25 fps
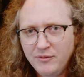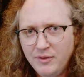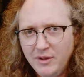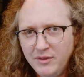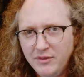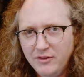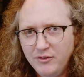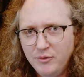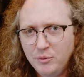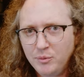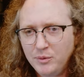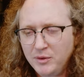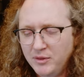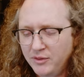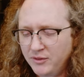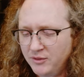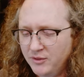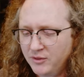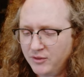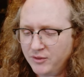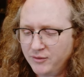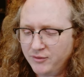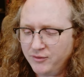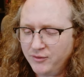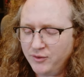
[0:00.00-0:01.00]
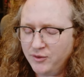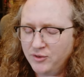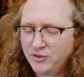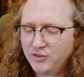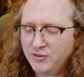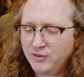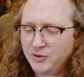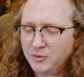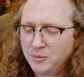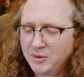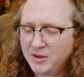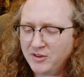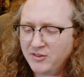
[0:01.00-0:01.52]
I found this with the
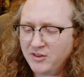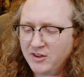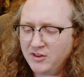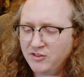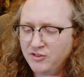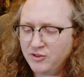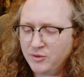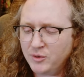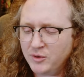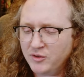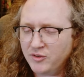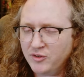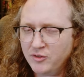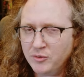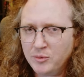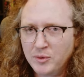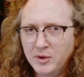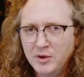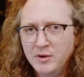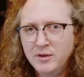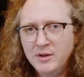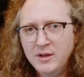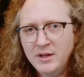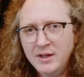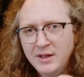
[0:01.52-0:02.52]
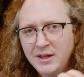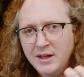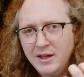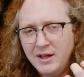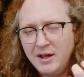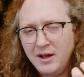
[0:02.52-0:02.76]
Fujifilm X H two S as well.